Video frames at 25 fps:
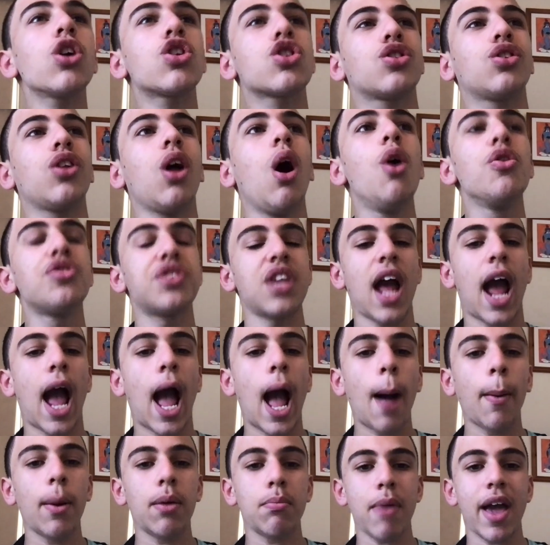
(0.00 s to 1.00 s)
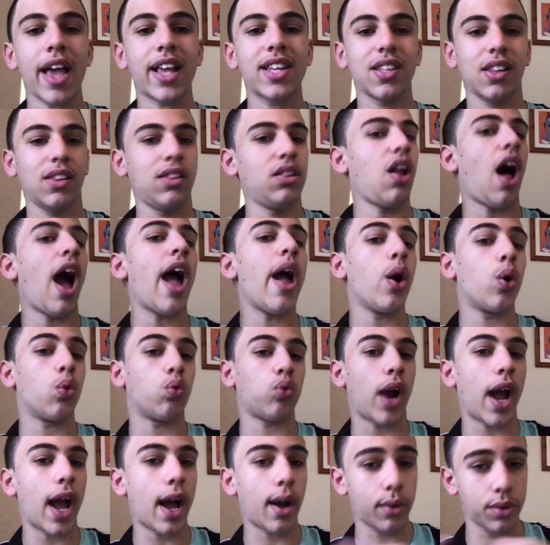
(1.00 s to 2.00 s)
glows to how it makes light
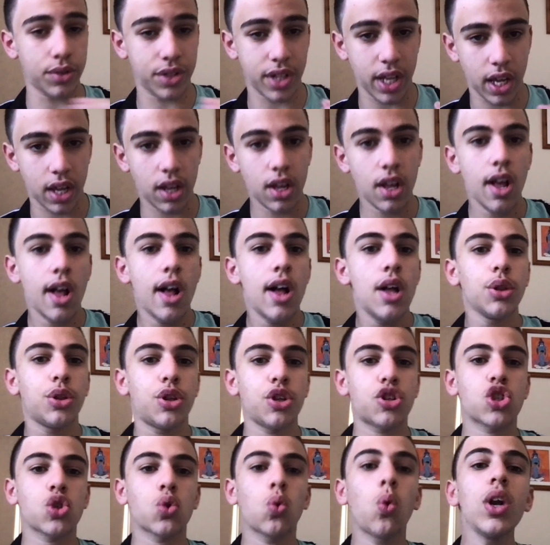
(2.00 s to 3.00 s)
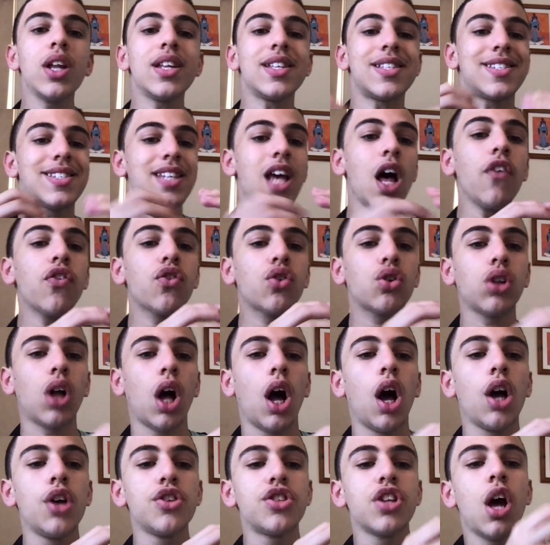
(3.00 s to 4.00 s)
around it. The squid itself
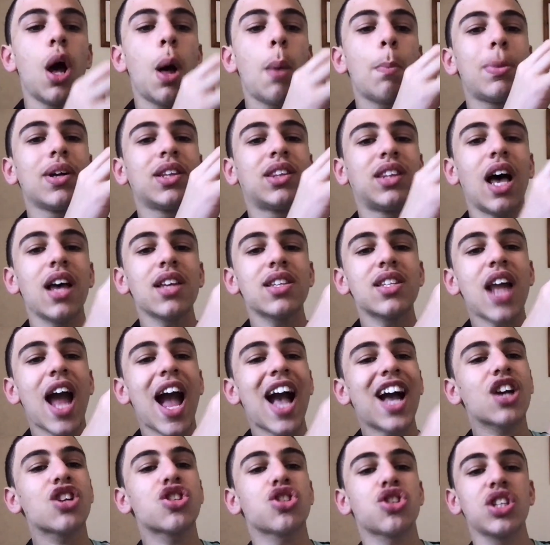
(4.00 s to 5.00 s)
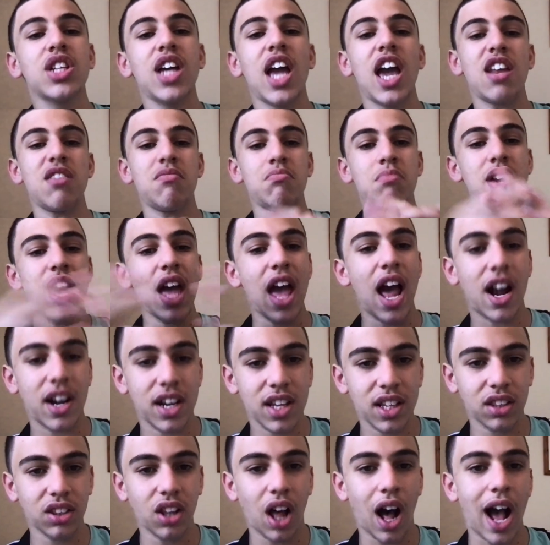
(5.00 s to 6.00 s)
glows, but doesn't actually emit any
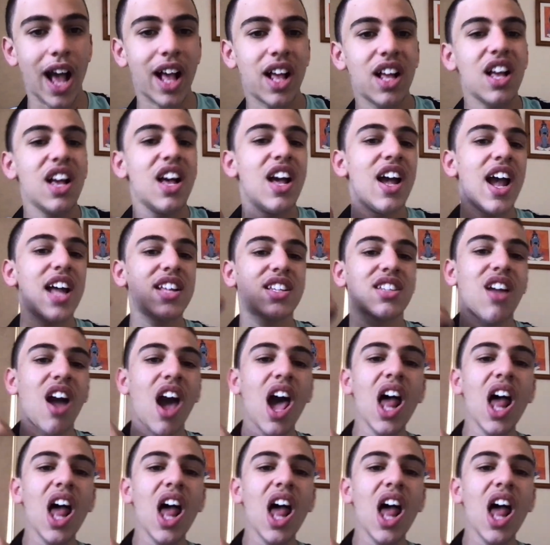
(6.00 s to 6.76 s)
light. It's kind